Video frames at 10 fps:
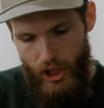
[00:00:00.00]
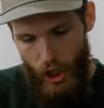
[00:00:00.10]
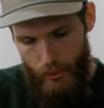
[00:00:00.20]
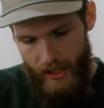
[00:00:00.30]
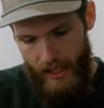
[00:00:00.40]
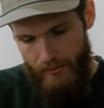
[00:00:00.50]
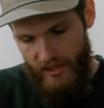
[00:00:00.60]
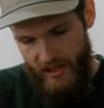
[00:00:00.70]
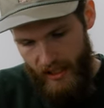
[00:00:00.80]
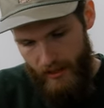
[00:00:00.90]
open it up
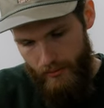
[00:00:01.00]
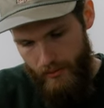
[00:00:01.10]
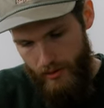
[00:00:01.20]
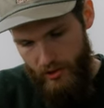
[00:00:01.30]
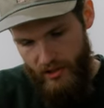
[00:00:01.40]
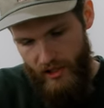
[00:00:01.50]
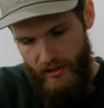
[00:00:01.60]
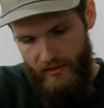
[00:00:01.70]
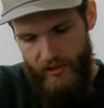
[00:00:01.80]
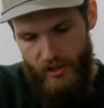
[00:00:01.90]
some, you'll start
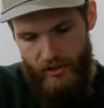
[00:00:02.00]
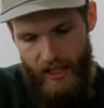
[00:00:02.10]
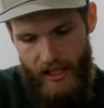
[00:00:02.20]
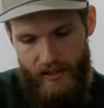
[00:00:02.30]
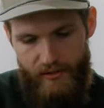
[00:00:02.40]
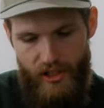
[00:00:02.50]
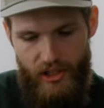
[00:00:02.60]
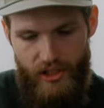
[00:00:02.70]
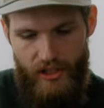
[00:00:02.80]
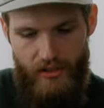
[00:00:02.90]
to feel kind of the
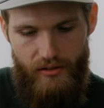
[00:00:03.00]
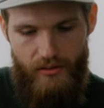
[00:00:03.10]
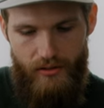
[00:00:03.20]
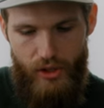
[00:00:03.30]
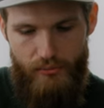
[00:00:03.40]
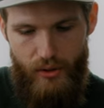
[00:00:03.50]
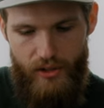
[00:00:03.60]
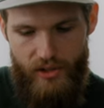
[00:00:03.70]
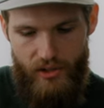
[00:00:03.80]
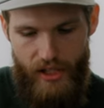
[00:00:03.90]
friction, you can pull the
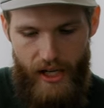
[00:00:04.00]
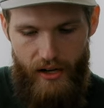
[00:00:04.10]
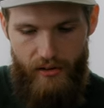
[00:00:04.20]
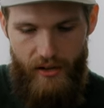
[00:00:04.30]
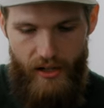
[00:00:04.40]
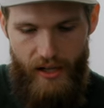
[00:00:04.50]
screen out,